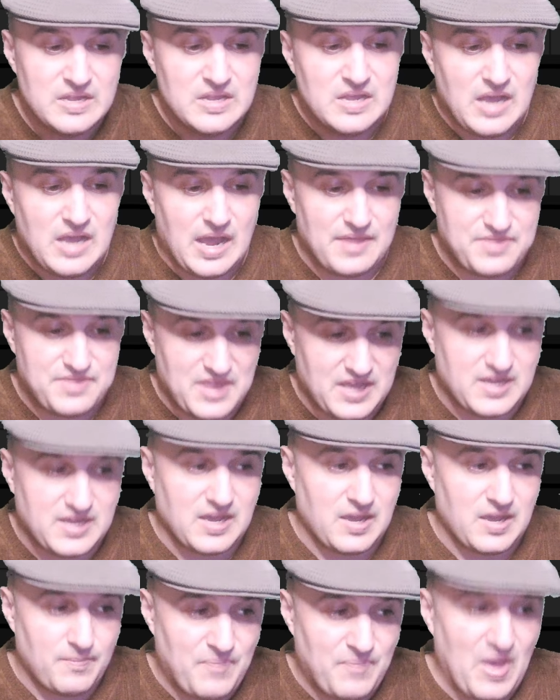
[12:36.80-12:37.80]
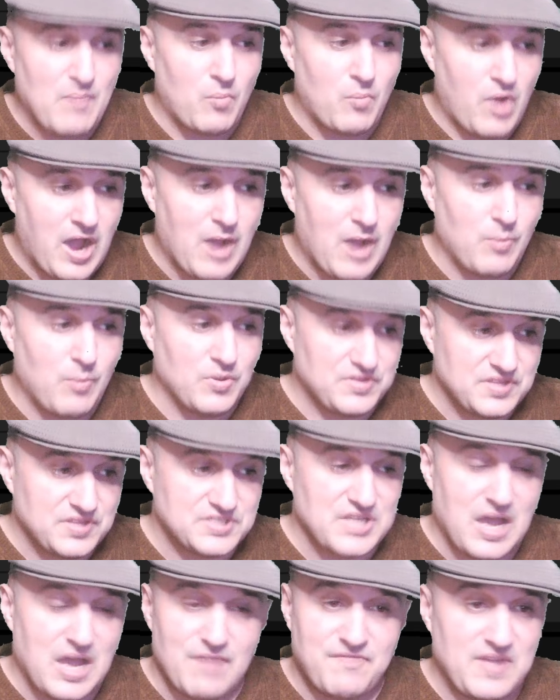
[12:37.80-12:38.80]
I think uh, Benoit, with
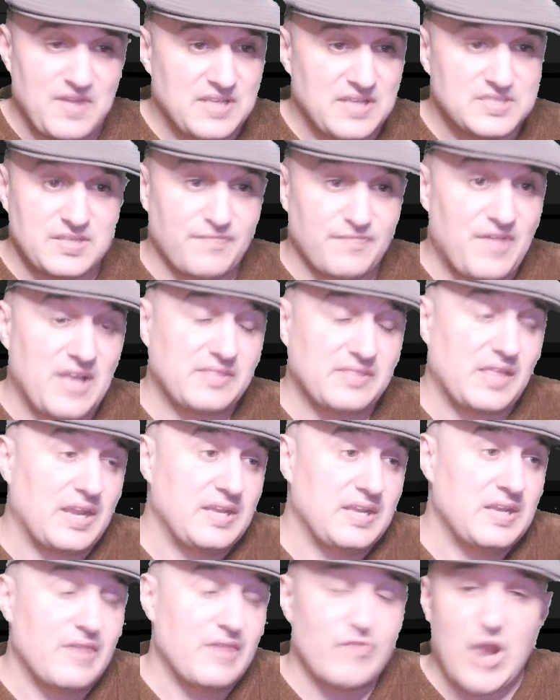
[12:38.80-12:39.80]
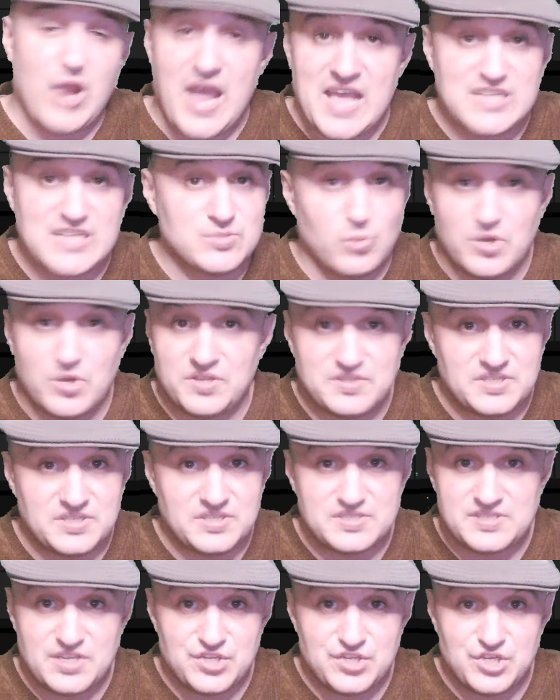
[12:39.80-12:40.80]
his offense, the fact that he never has won a
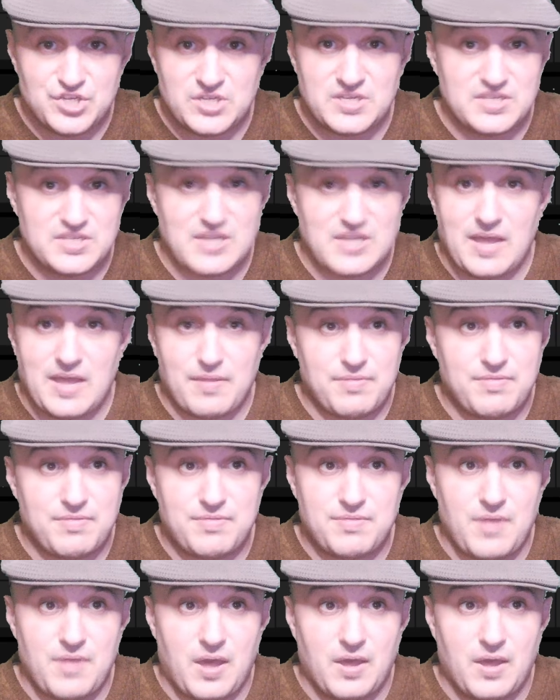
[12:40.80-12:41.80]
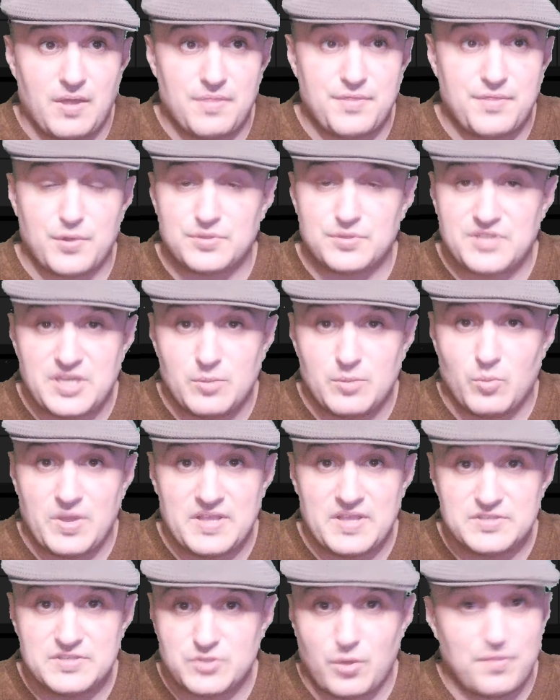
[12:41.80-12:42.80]
decision, he's got uh, 13
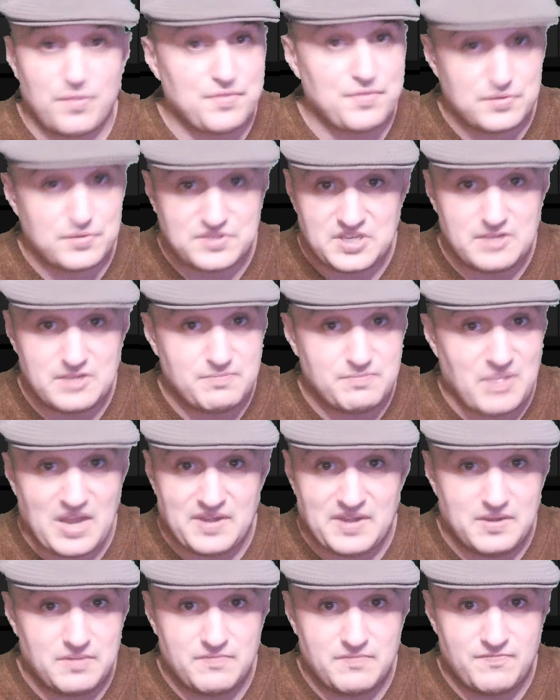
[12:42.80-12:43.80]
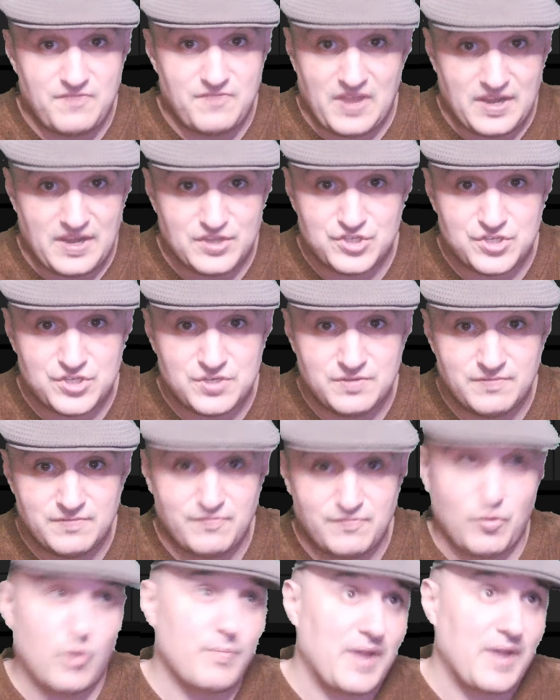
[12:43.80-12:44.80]
wins, all 13 by finish
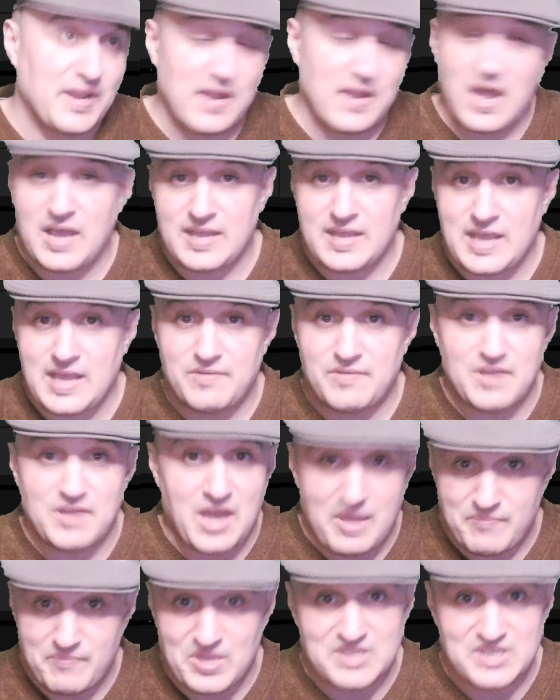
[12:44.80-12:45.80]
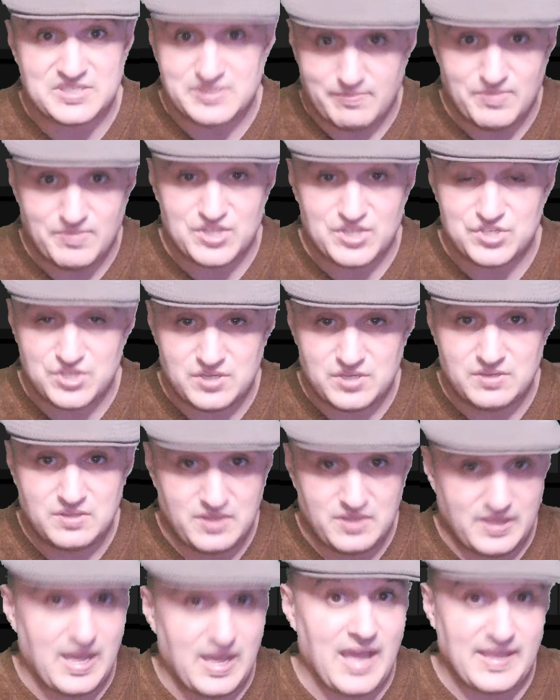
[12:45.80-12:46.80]
four by knockout, nine by submission.
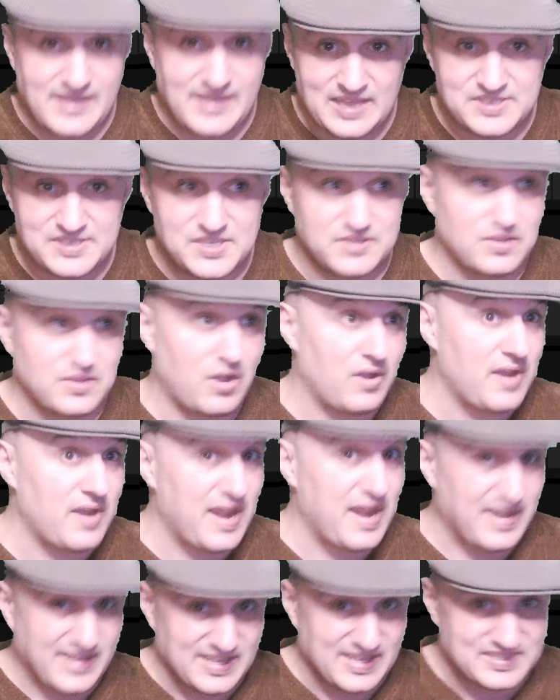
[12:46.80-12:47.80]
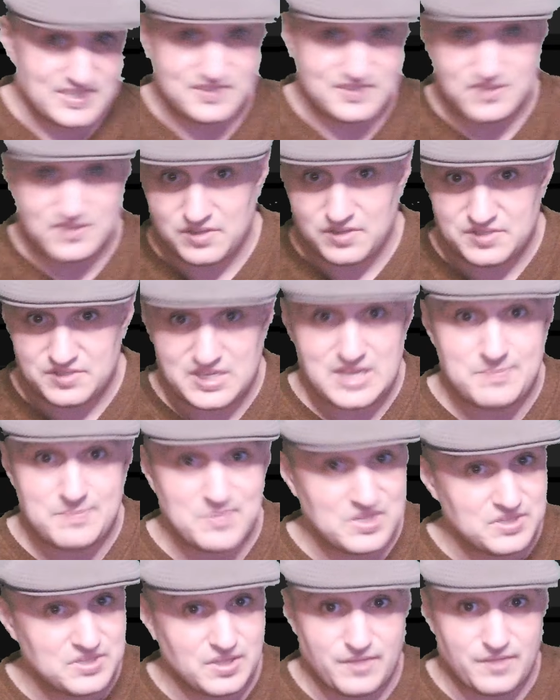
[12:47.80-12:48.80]
The guy gets it done, and he gets it done deep
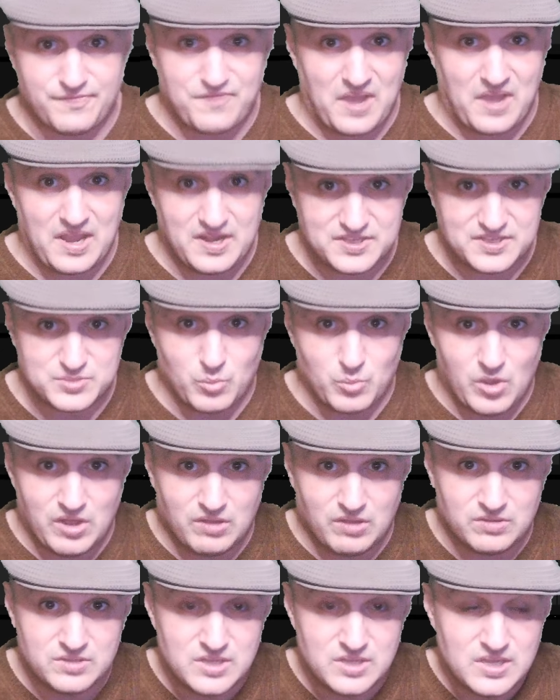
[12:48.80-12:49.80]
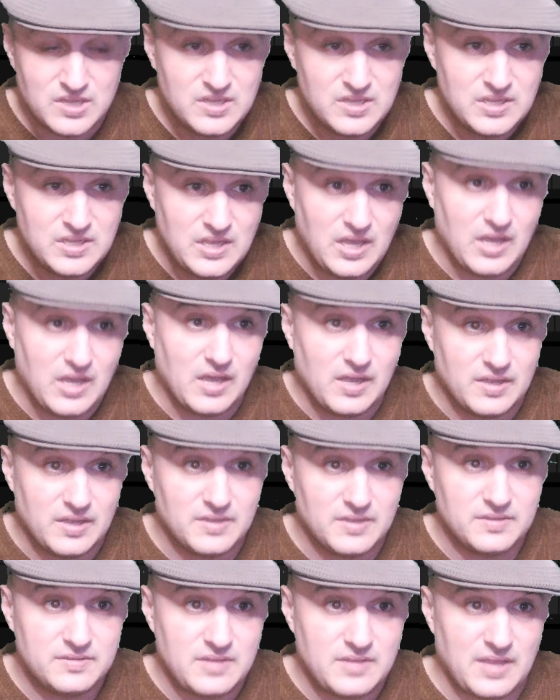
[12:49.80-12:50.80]
into the fight as well. Uh,
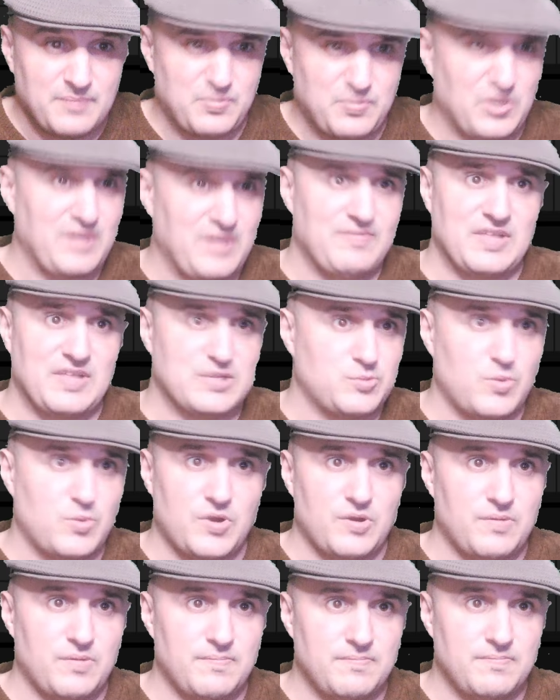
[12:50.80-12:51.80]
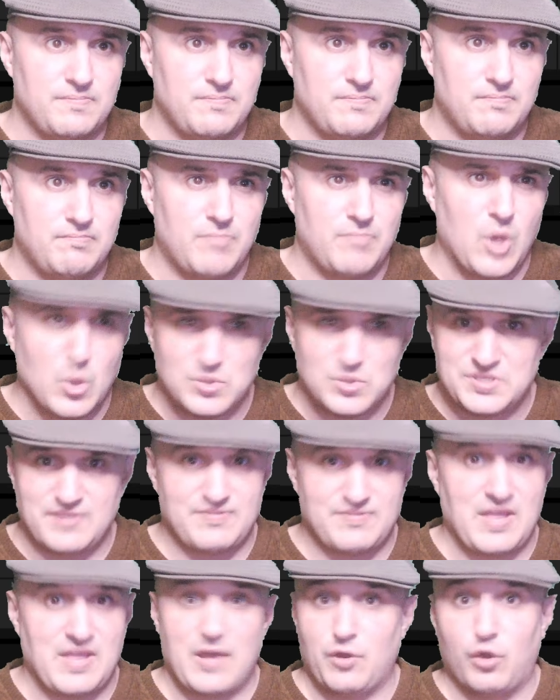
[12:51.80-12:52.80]
I believe that's where most,
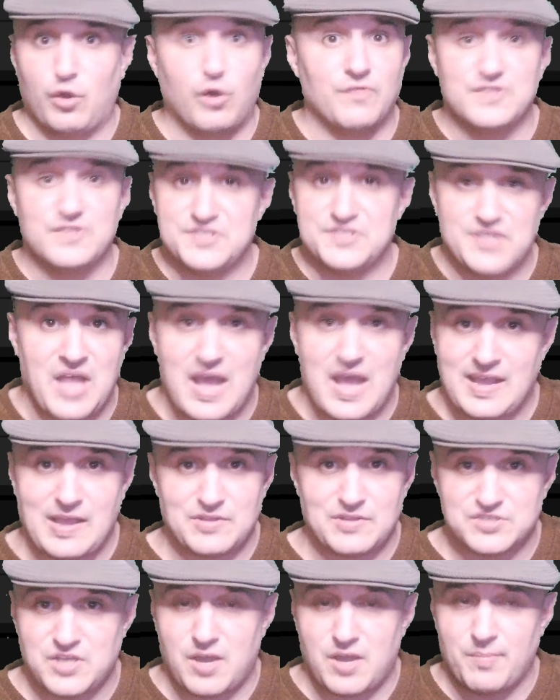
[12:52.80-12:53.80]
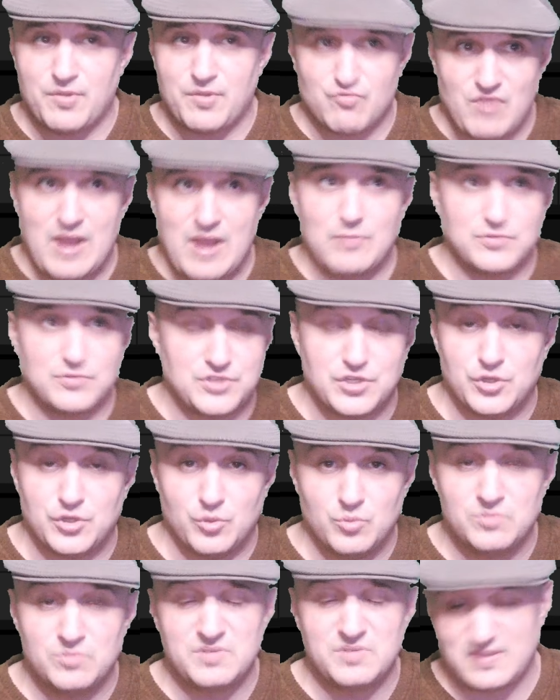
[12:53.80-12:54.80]
if not all, of his knockouts come in round
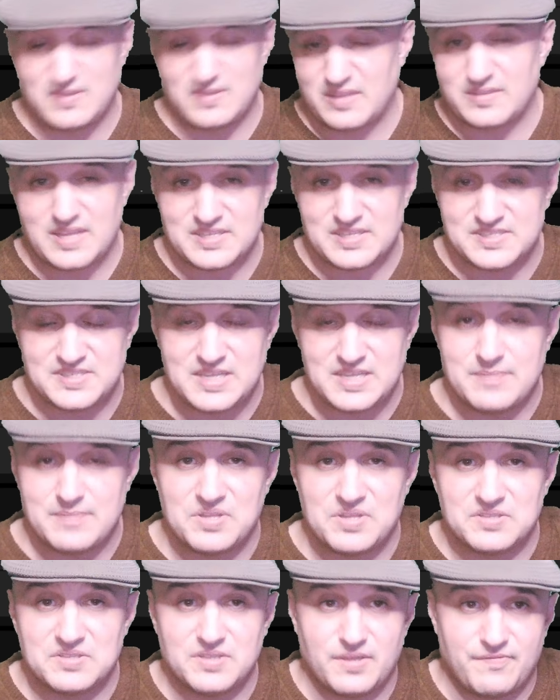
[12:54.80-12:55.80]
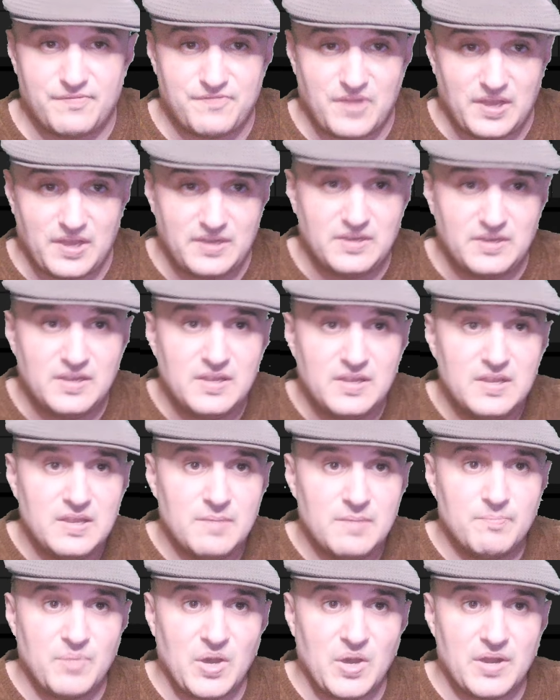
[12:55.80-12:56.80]
two. Not that that's deep into the fight,
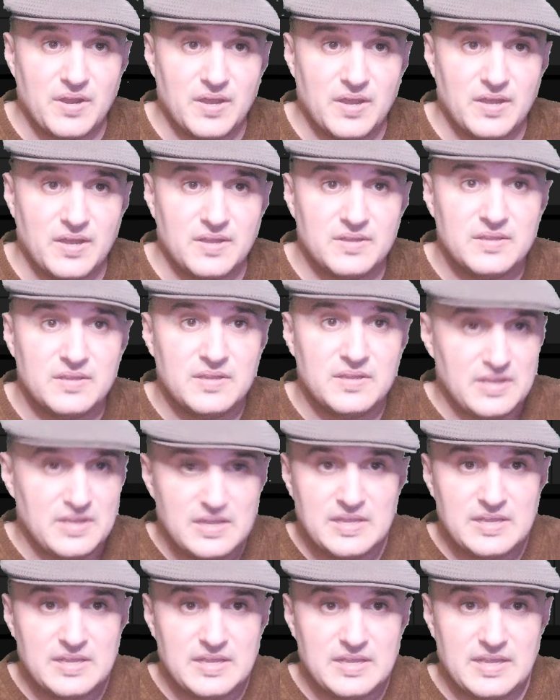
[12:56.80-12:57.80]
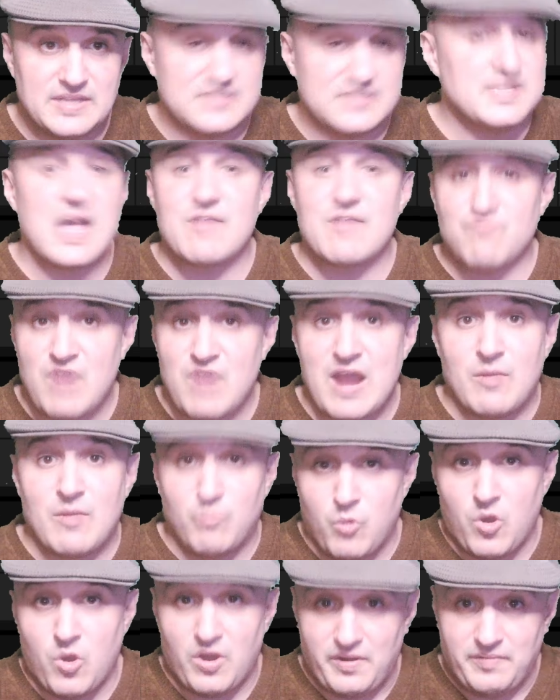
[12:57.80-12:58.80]
but uh, it's not round
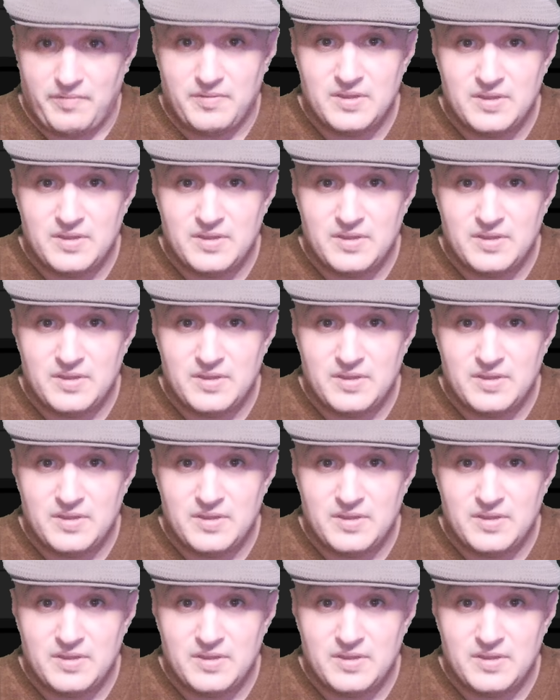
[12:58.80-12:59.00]
one.